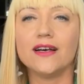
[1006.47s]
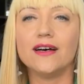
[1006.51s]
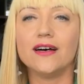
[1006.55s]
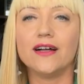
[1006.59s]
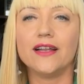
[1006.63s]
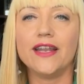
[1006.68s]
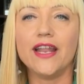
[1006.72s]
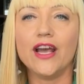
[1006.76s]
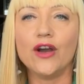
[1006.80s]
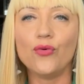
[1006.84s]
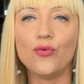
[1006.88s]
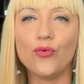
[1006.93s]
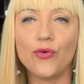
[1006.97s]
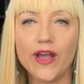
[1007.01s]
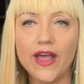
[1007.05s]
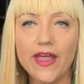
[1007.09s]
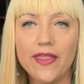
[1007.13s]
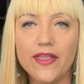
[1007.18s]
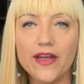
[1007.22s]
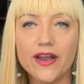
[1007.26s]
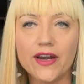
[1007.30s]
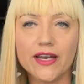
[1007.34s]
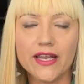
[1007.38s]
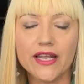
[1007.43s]
Now,
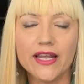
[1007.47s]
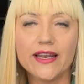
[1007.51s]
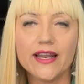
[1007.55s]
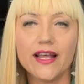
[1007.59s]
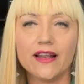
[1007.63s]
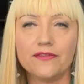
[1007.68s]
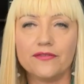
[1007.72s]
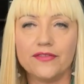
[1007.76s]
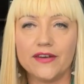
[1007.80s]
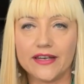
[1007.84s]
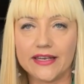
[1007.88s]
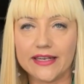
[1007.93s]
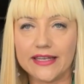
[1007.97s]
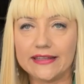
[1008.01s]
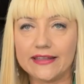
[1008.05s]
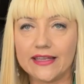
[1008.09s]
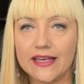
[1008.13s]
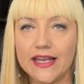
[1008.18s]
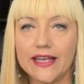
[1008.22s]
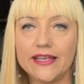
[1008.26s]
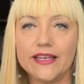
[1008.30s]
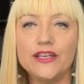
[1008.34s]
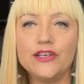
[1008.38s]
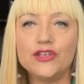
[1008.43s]
weather in Alpharetta
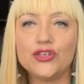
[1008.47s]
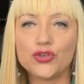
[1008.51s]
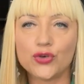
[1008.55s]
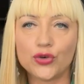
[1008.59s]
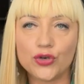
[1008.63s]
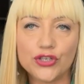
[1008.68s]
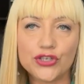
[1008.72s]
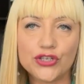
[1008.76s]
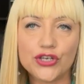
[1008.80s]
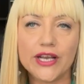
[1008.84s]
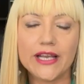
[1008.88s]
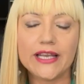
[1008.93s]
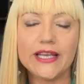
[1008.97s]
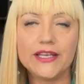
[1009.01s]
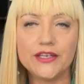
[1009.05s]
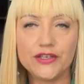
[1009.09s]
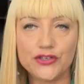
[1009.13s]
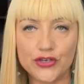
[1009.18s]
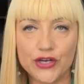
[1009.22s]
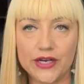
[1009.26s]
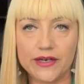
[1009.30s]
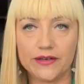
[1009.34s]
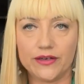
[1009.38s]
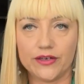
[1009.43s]
and in Georgia in
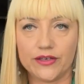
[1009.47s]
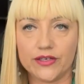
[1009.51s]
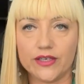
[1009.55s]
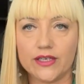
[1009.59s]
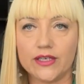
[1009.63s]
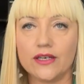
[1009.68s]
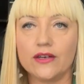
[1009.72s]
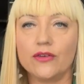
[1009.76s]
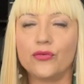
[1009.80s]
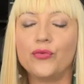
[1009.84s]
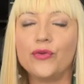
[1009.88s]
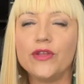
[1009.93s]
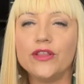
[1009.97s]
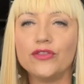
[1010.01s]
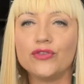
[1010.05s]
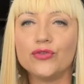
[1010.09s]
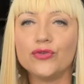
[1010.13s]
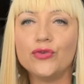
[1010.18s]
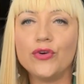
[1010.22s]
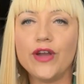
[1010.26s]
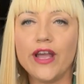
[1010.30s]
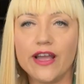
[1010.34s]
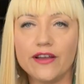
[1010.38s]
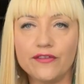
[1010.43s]
general, we
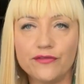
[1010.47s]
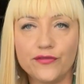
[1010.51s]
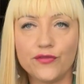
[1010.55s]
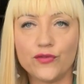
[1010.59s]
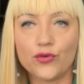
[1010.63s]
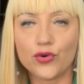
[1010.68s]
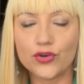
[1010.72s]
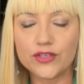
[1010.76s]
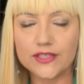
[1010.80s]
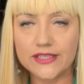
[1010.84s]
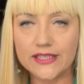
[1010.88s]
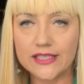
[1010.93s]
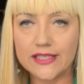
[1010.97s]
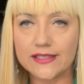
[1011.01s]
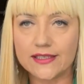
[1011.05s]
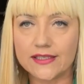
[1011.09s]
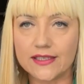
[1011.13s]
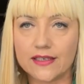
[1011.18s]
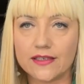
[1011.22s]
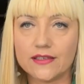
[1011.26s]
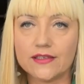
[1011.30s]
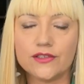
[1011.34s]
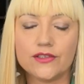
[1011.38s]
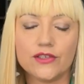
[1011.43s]
do have 4
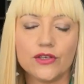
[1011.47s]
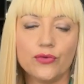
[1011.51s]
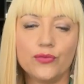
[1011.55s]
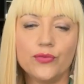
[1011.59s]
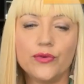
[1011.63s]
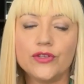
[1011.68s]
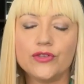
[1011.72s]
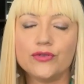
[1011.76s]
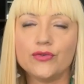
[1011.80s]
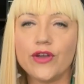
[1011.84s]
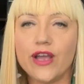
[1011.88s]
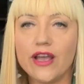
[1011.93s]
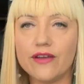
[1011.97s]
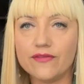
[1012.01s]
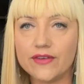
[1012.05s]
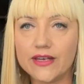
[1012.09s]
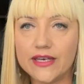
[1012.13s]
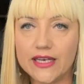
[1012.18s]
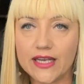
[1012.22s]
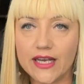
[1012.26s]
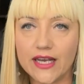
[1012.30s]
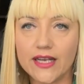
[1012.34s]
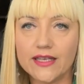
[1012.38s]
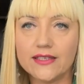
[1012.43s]
seasons. So we do have a
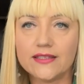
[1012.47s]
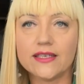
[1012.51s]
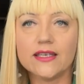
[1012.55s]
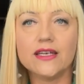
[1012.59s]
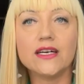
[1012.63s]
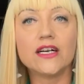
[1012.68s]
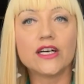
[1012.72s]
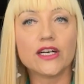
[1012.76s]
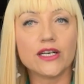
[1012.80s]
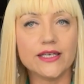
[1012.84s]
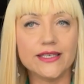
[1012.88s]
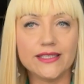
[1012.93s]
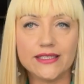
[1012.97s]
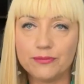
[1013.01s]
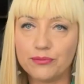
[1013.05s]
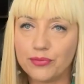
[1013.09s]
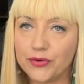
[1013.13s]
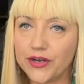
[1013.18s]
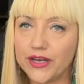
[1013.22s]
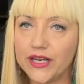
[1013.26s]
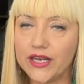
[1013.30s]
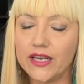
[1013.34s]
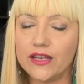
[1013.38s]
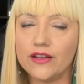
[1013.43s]
nice early
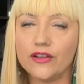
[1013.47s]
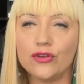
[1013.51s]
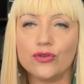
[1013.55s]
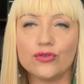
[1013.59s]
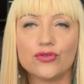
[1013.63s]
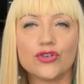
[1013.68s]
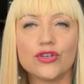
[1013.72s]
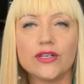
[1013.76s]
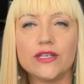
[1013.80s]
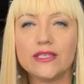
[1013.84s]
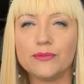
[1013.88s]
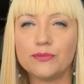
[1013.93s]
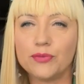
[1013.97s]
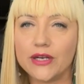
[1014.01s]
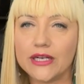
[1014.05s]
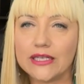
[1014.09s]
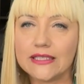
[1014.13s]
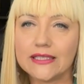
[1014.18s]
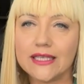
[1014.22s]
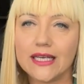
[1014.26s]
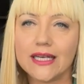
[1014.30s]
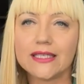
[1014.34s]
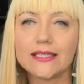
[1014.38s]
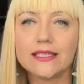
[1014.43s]
spring. Usually spring
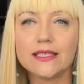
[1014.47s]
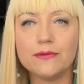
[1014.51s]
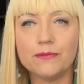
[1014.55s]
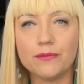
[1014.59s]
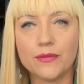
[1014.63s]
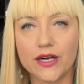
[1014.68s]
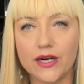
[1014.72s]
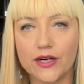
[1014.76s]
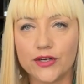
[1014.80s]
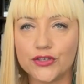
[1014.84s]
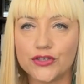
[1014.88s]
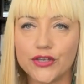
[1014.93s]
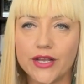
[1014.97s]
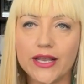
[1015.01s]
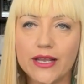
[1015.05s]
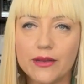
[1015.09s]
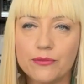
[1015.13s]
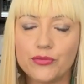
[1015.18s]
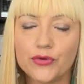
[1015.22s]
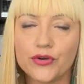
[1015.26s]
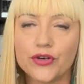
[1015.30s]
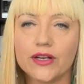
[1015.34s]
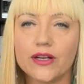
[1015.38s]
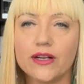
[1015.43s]
starts in March,
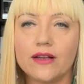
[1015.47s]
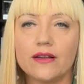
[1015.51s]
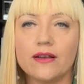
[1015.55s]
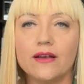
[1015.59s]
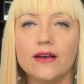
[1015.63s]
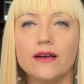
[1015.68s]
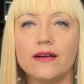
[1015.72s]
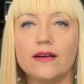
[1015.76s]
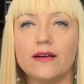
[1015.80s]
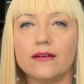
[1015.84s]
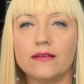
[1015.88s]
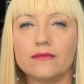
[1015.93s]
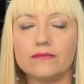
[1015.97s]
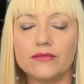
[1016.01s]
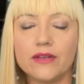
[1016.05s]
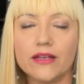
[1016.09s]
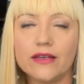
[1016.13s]
April.